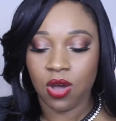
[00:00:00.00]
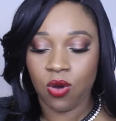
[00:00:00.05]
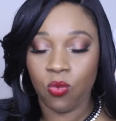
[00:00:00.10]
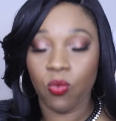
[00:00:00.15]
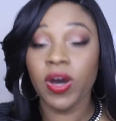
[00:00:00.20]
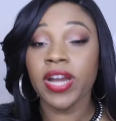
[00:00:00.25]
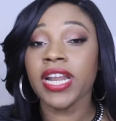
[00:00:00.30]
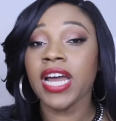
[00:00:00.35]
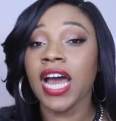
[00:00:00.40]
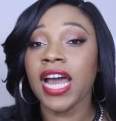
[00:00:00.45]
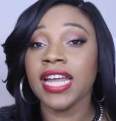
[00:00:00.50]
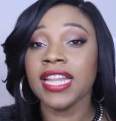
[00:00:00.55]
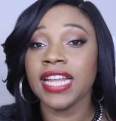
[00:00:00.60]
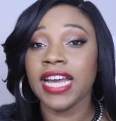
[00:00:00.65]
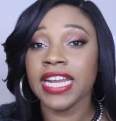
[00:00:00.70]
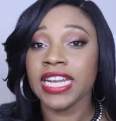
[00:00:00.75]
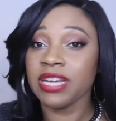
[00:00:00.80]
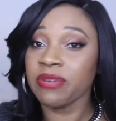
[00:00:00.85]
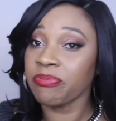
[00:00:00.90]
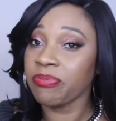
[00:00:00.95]
one
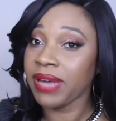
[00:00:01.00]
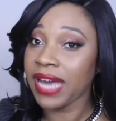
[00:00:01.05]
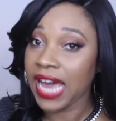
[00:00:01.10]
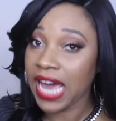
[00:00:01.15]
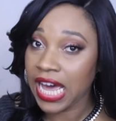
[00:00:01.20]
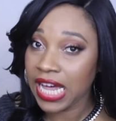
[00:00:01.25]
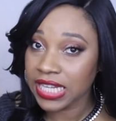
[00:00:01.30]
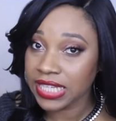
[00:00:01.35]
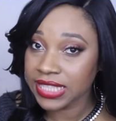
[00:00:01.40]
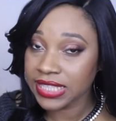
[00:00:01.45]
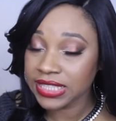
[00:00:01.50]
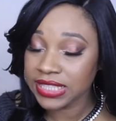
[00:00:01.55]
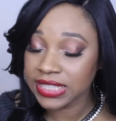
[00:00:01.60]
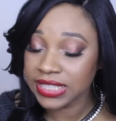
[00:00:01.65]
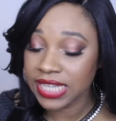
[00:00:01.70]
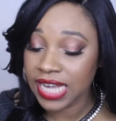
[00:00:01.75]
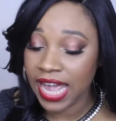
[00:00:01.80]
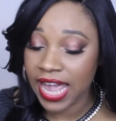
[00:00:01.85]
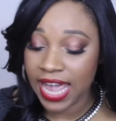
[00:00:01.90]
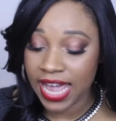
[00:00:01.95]
highlighting palette